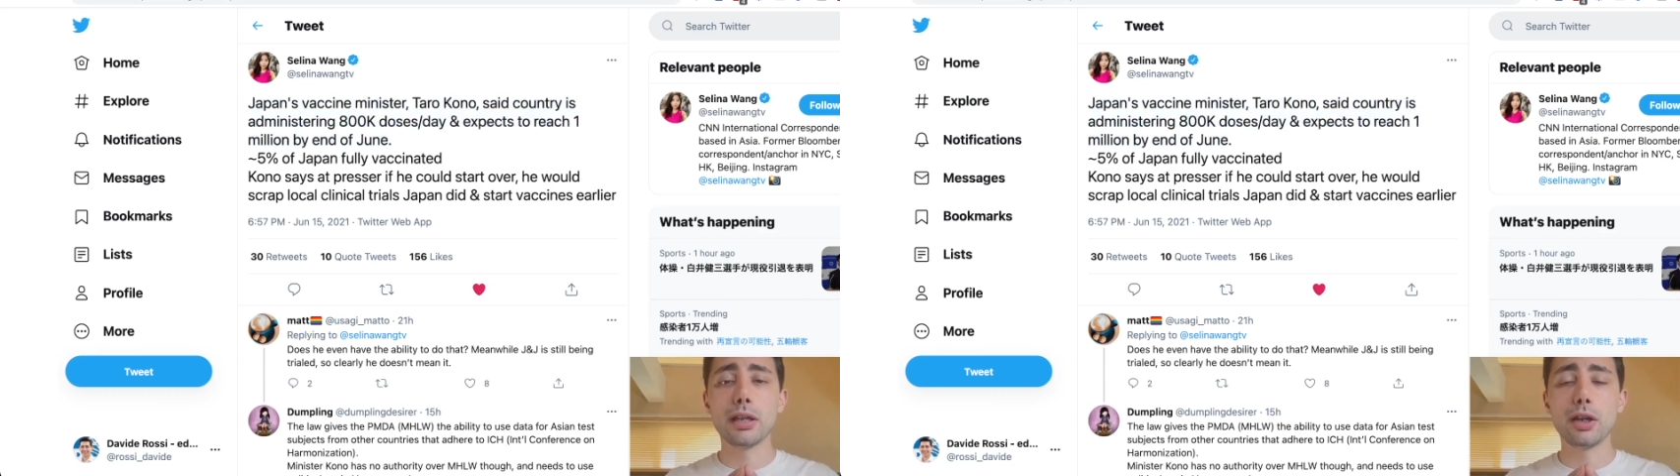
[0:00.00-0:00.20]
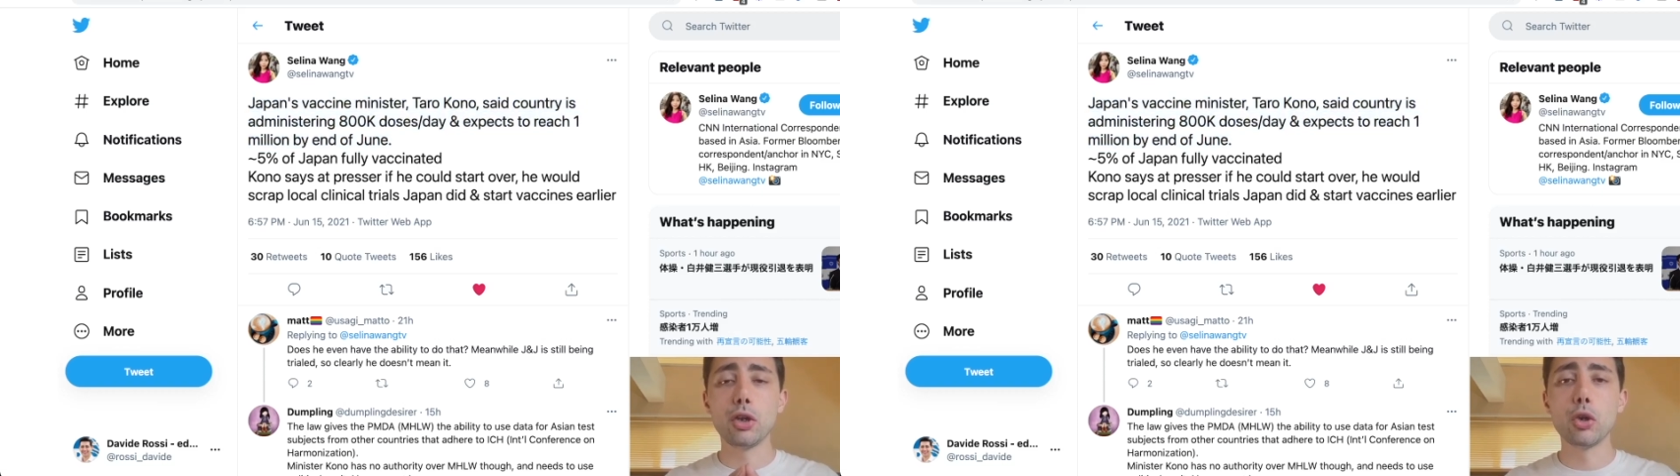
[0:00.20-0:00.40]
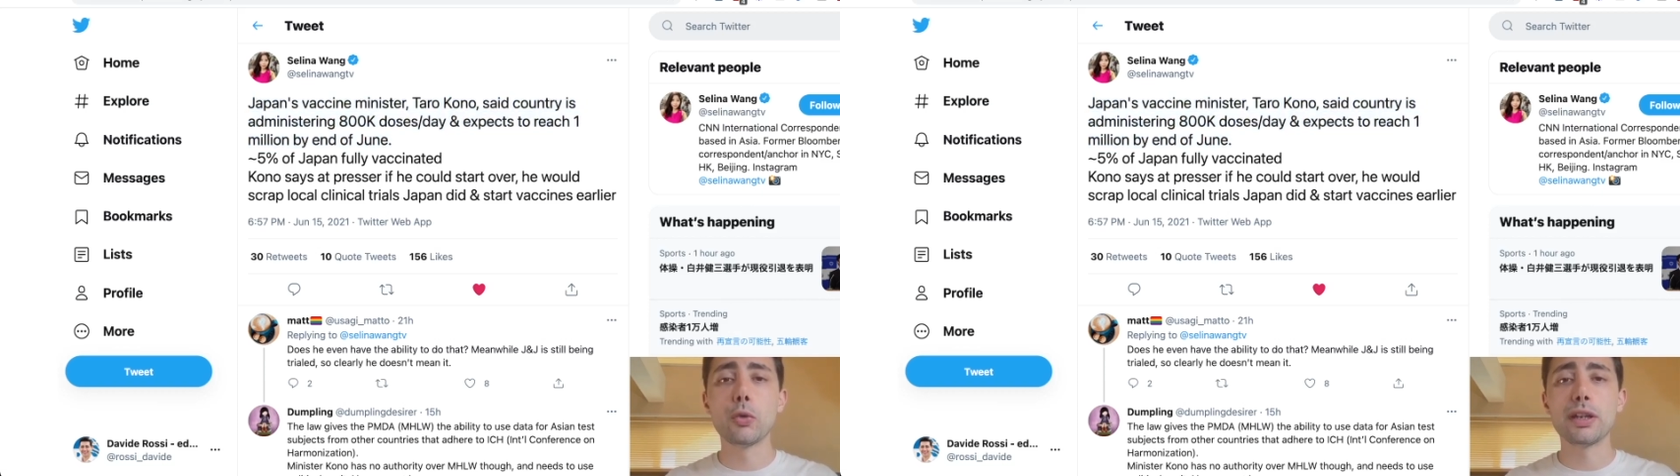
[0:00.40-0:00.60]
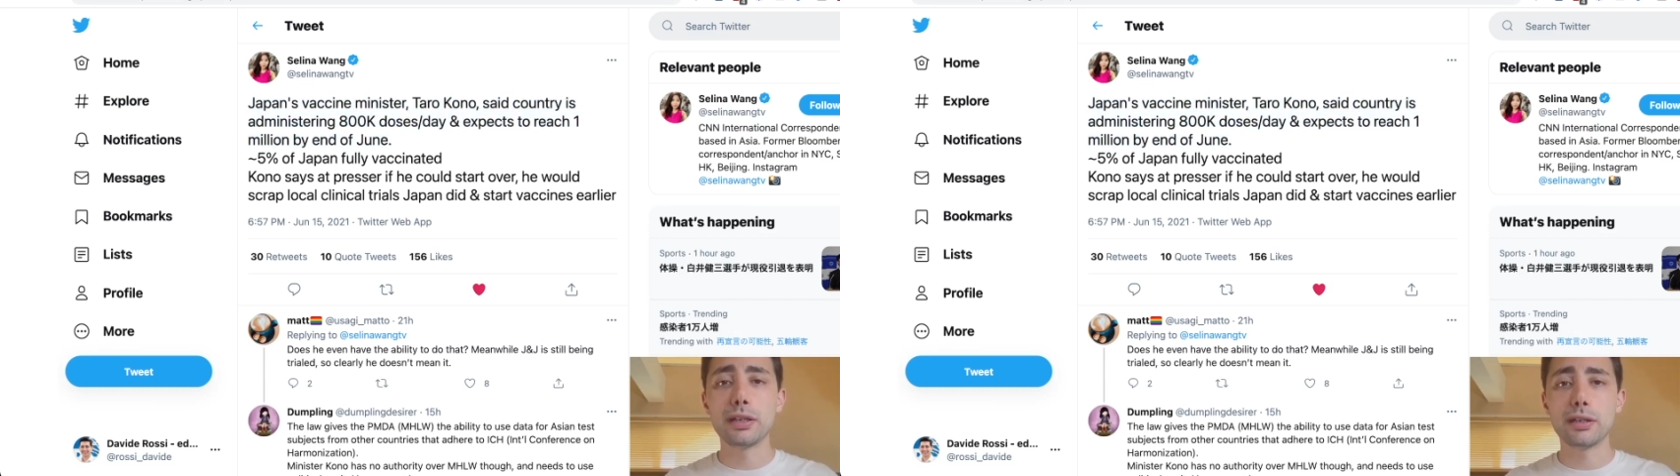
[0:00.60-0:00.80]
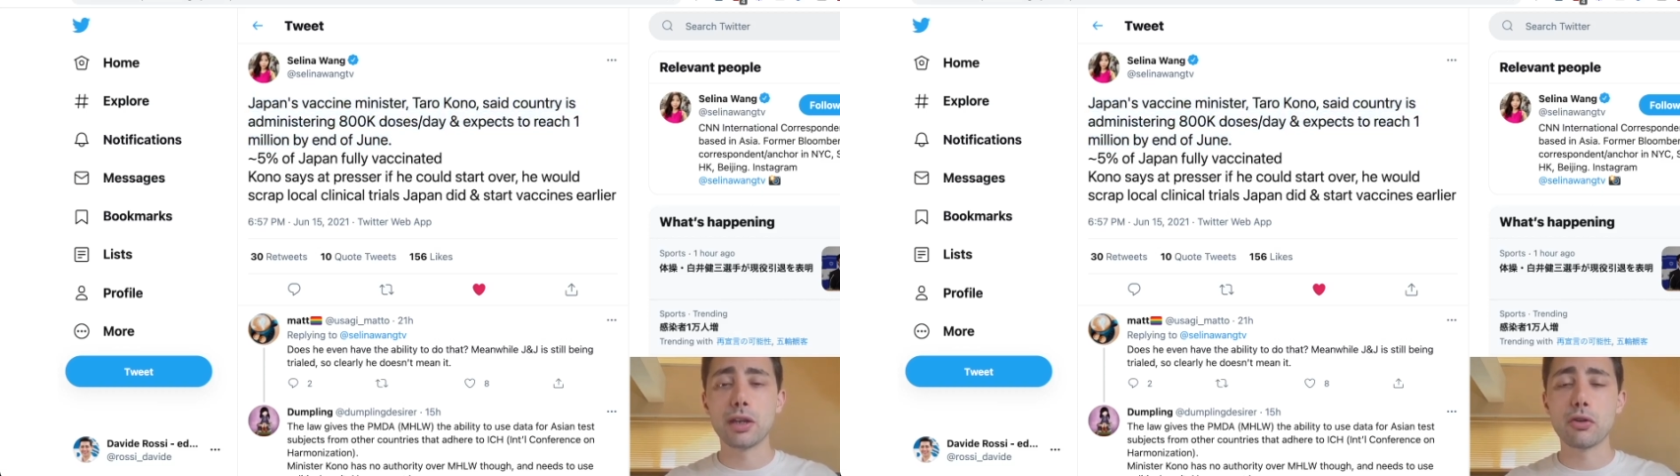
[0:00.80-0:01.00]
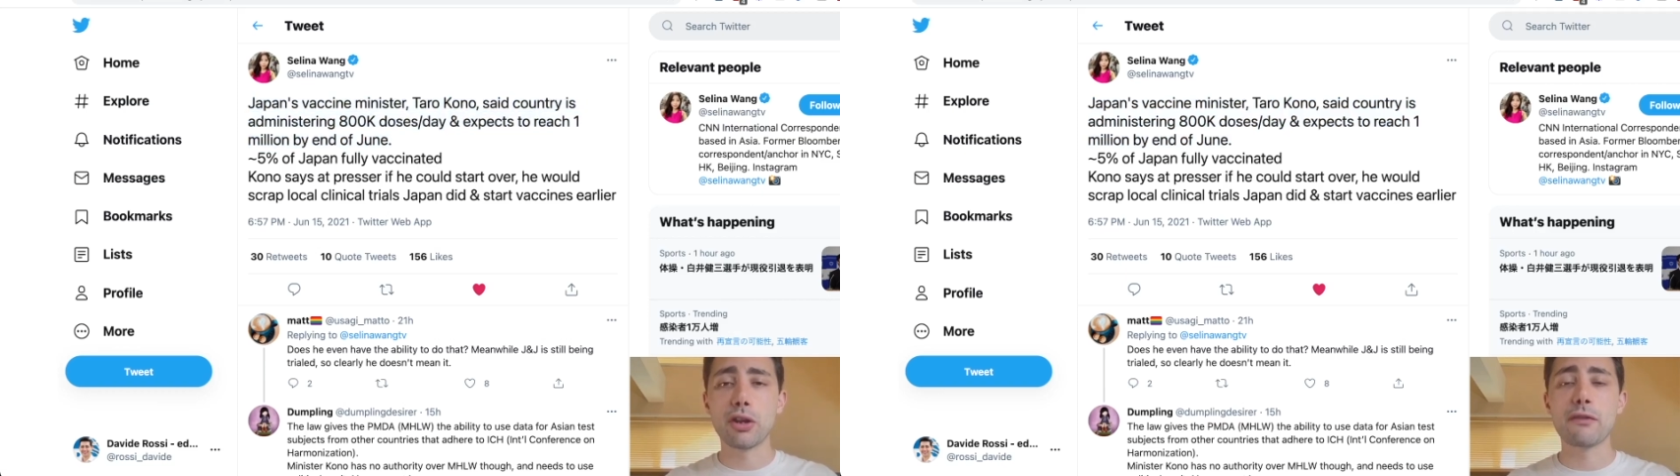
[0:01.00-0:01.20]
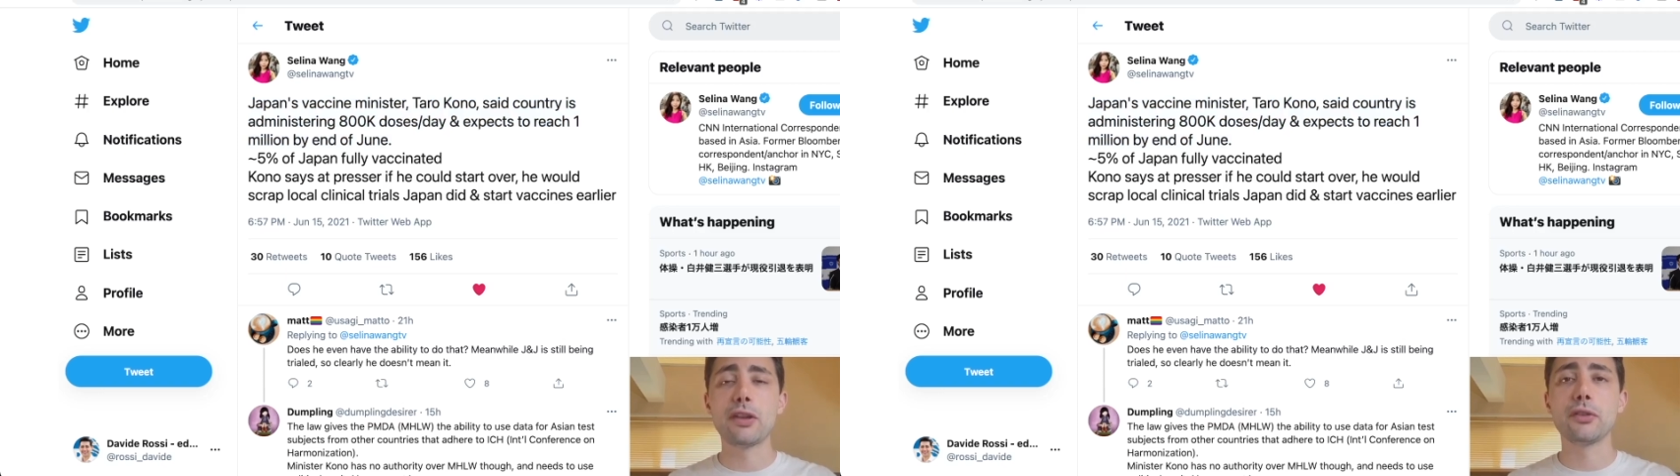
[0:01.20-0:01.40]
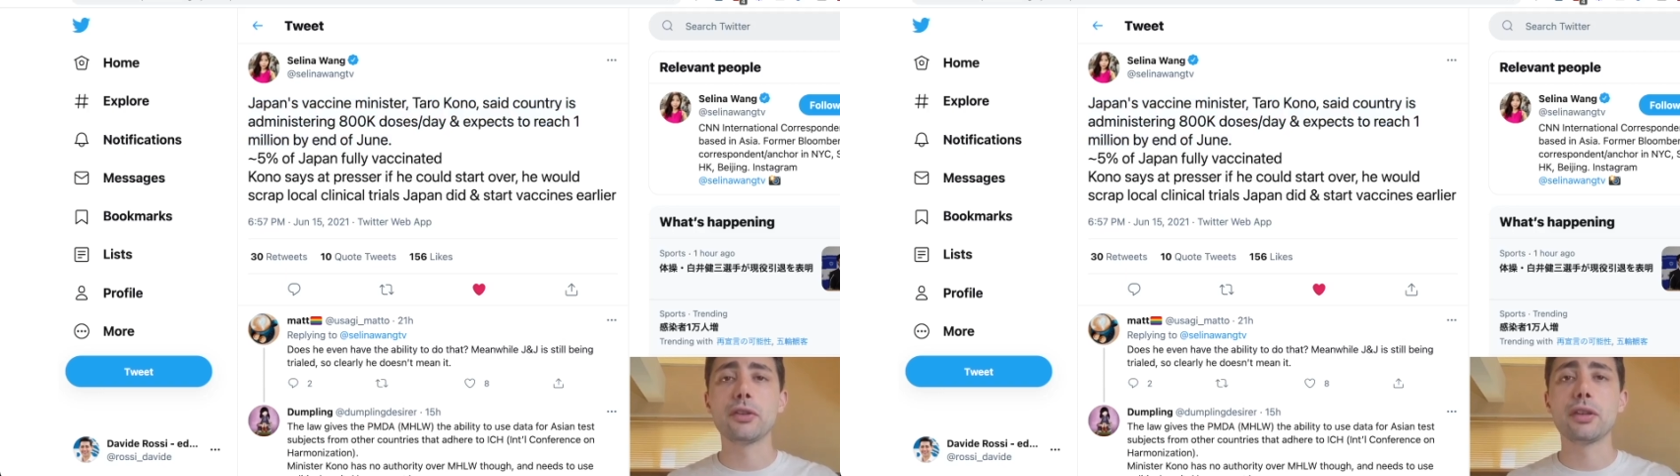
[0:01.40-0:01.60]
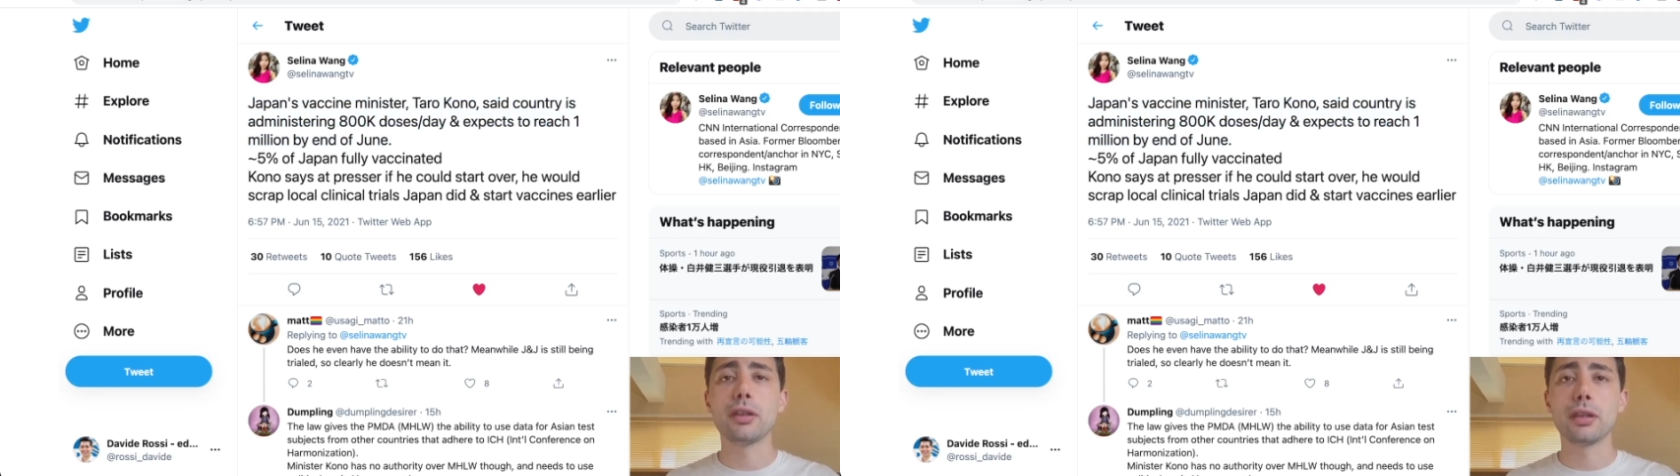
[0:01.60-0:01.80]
lower the coronavirus